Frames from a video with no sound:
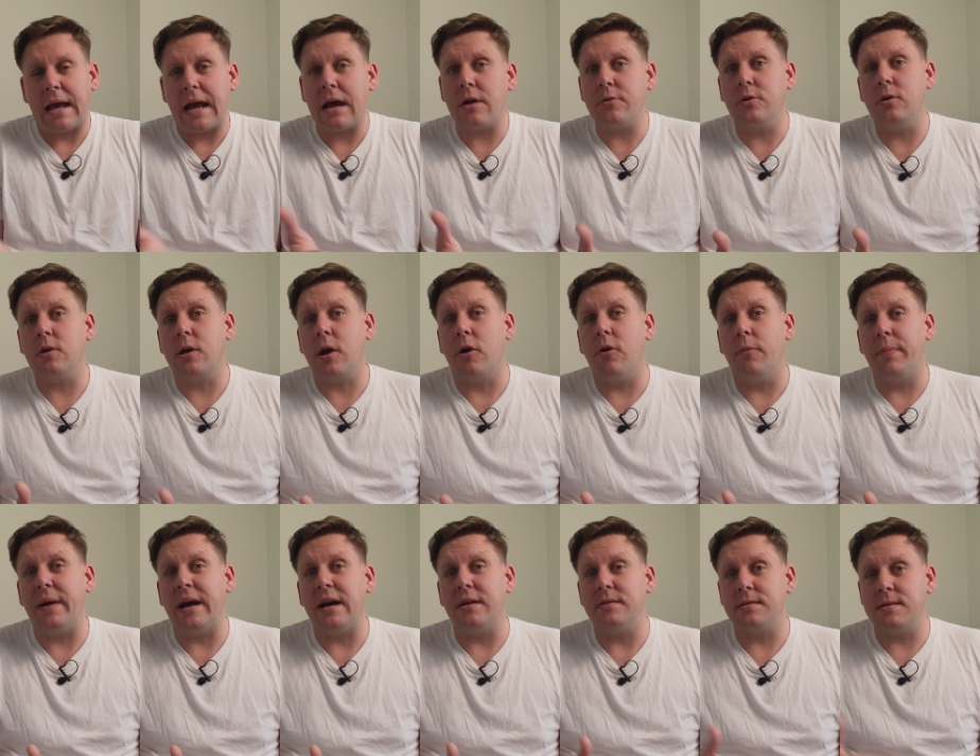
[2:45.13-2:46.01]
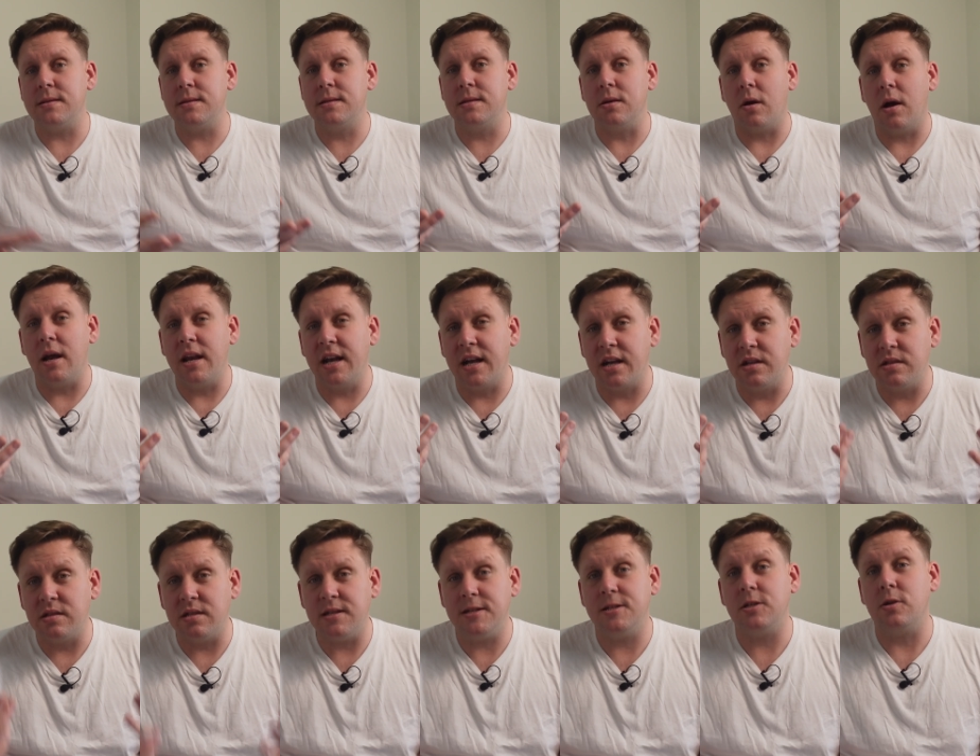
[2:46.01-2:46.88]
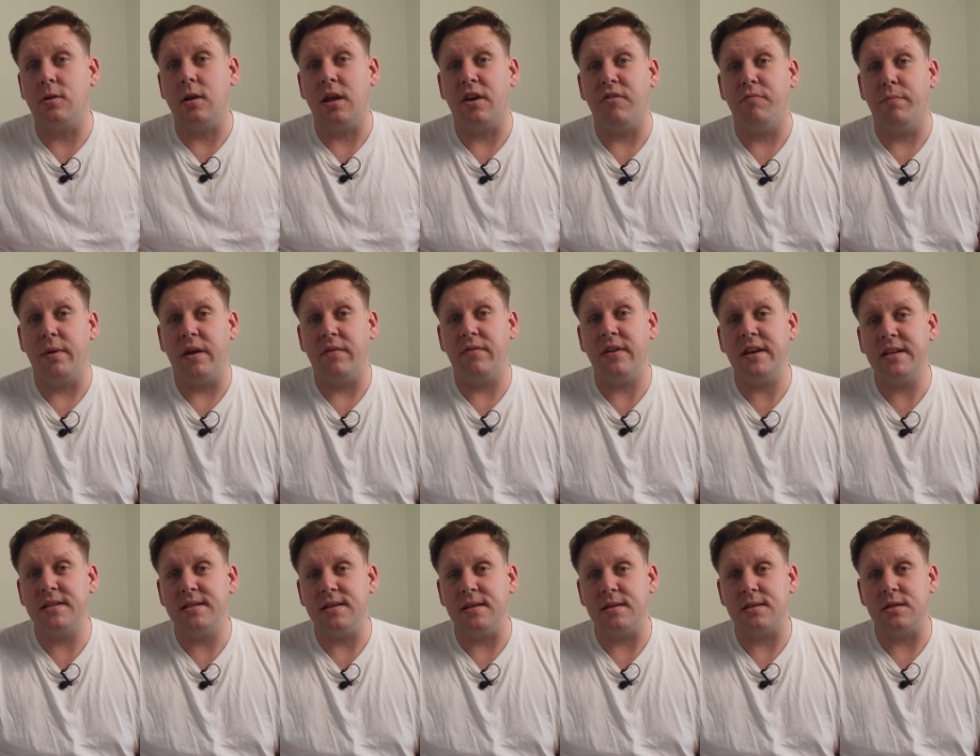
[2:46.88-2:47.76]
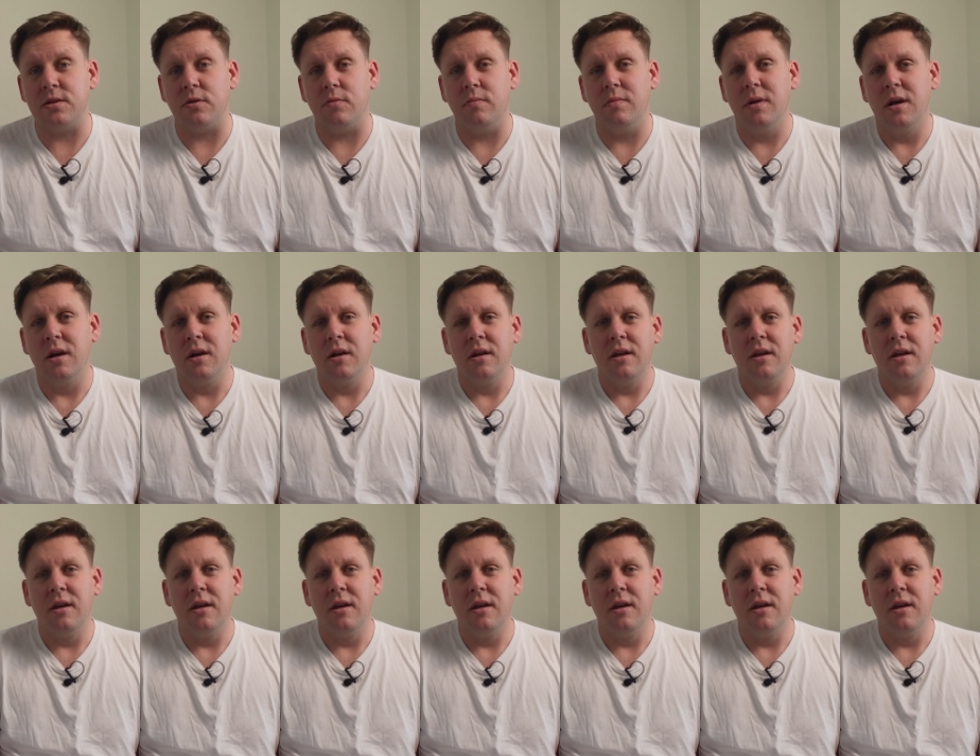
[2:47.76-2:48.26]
how you go about designing a digital FPV system.